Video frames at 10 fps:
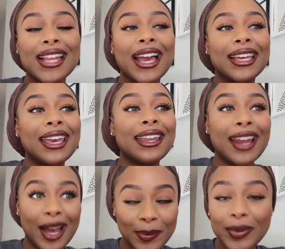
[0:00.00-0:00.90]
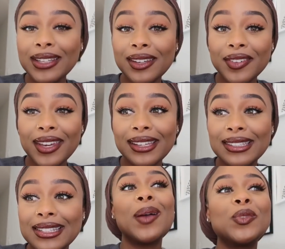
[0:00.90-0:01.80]
I cannot believe it.
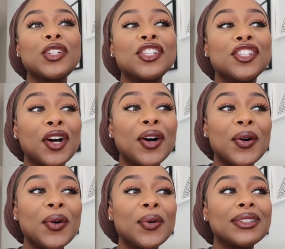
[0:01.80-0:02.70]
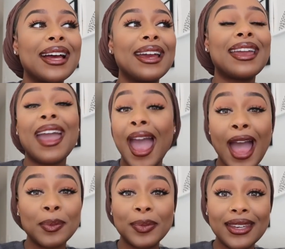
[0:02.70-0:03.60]
I'm just so like
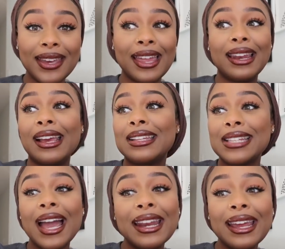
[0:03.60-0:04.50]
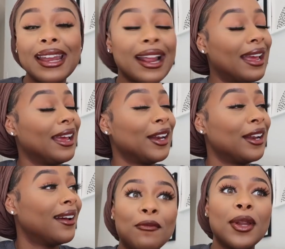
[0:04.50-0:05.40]
happy and excited
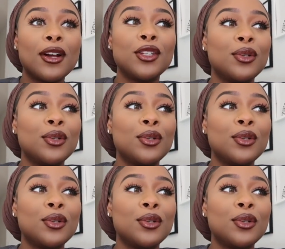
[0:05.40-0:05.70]
and I've been on